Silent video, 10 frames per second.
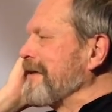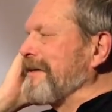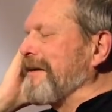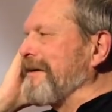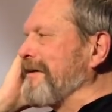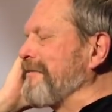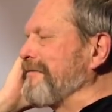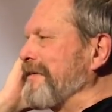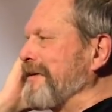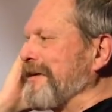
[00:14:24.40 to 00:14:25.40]
No,
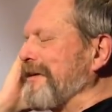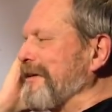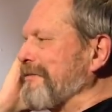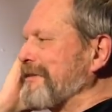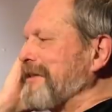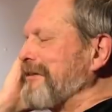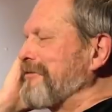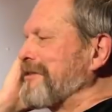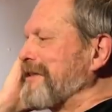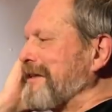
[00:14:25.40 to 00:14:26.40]
Fear and Loathing was an
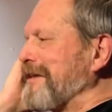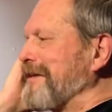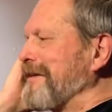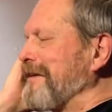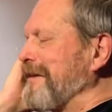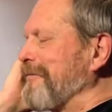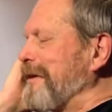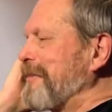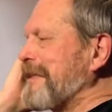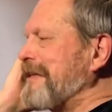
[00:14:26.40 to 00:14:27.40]
interesting uh,
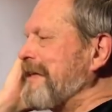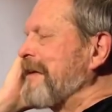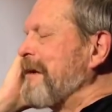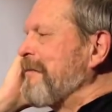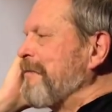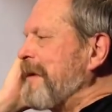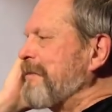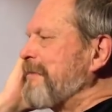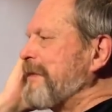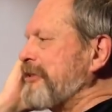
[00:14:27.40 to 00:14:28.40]
one because they
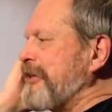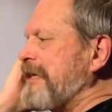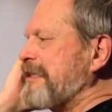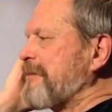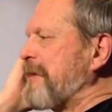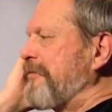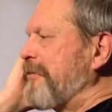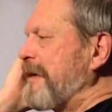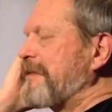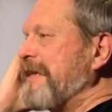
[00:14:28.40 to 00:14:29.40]
people had been chasing me for
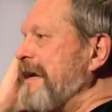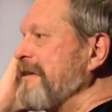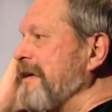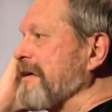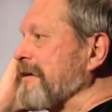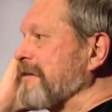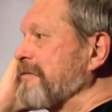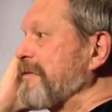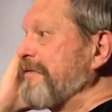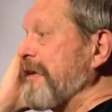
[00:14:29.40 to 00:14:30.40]
about 10
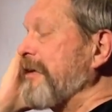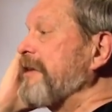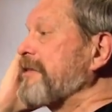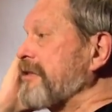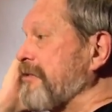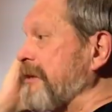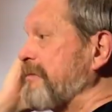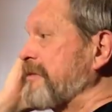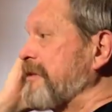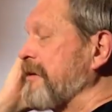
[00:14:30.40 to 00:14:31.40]
years with various
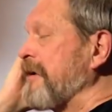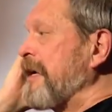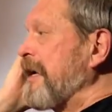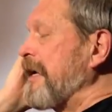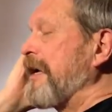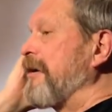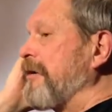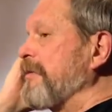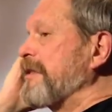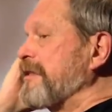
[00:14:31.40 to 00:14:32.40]
scripts to do, and I
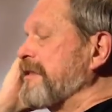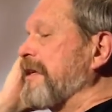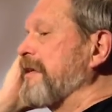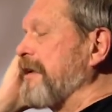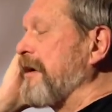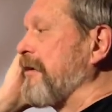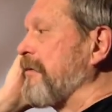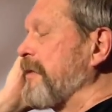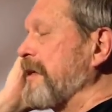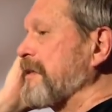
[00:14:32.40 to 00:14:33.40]
always said no
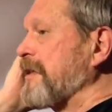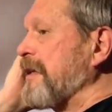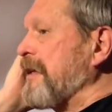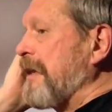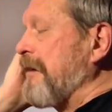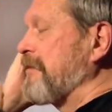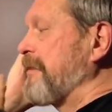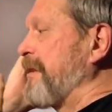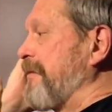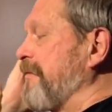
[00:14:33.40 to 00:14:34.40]
because I was
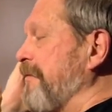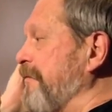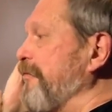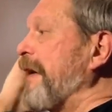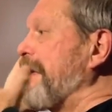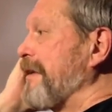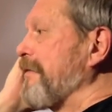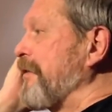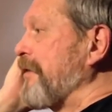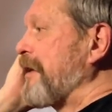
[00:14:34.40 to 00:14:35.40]
a bit frightened
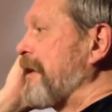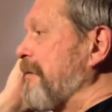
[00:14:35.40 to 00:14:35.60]
of doing it.